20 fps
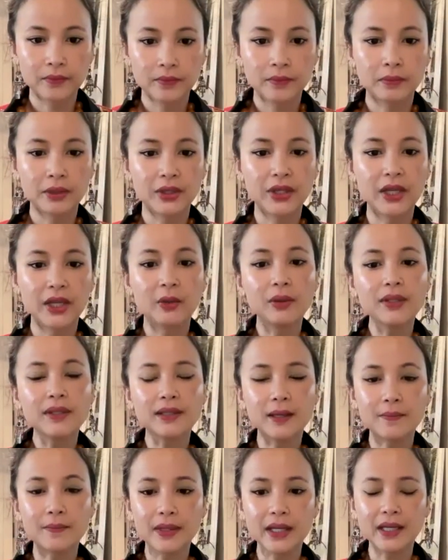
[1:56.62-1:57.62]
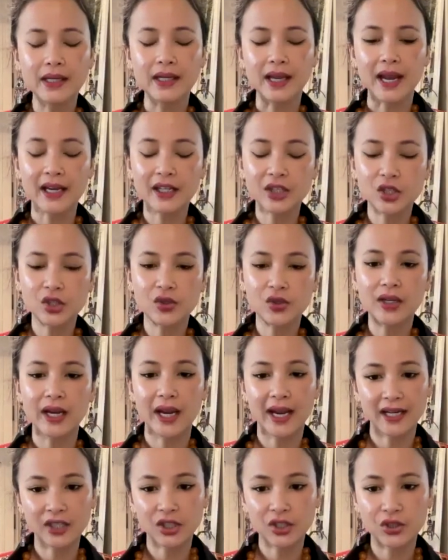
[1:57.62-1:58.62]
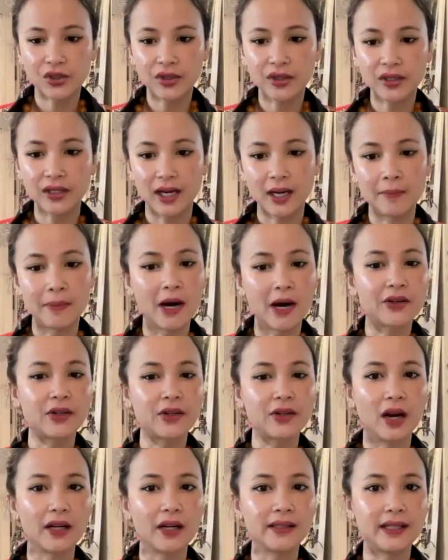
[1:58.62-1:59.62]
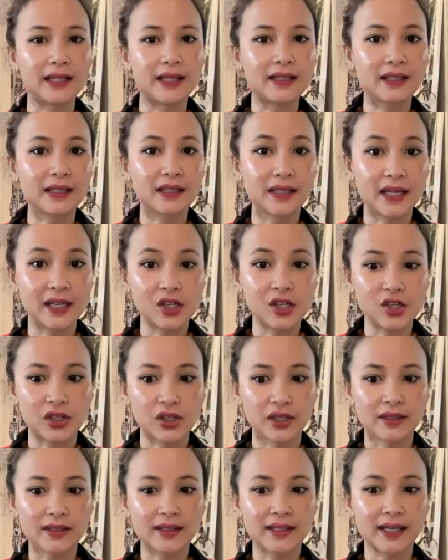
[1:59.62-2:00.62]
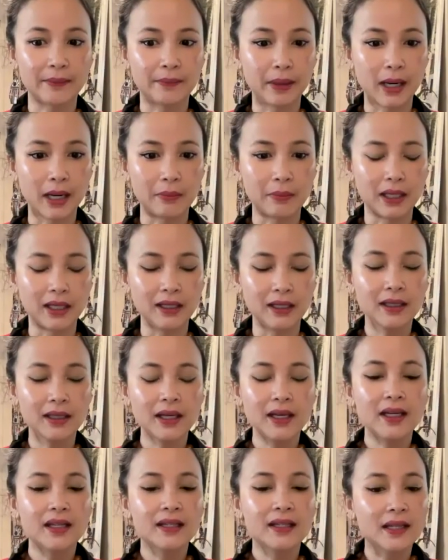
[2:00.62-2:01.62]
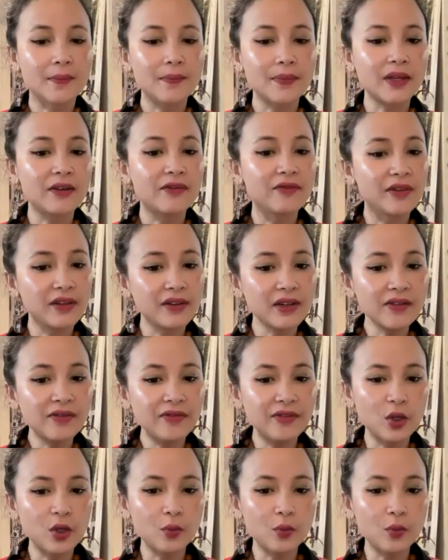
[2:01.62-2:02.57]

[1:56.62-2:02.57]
But there was something extra, extra about our destination, said Baba, something very few